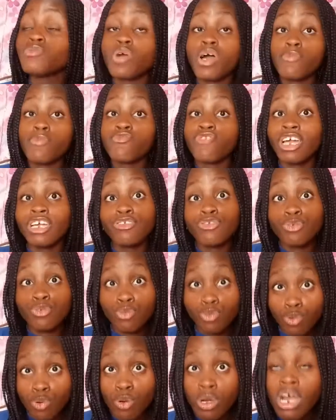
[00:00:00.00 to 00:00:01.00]
is what I'm trying to
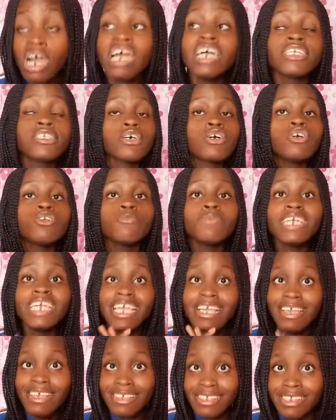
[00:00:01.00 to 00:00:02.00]
do. It's not going to be
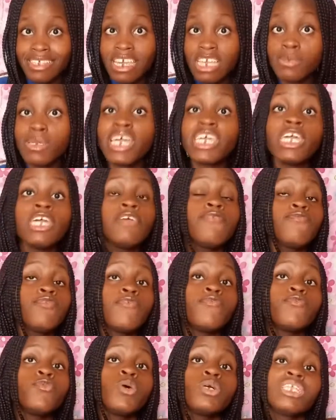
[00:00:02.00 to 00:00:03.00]
easy, especially if
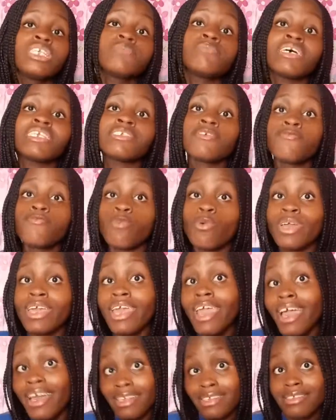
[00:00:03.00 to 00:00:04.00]
you've known this person for
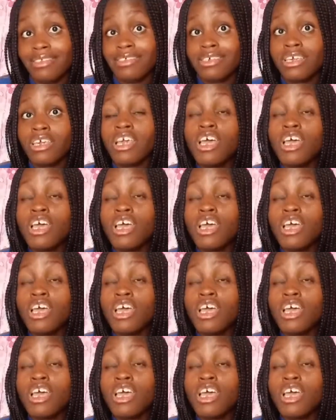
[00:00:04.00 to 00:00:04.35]
years.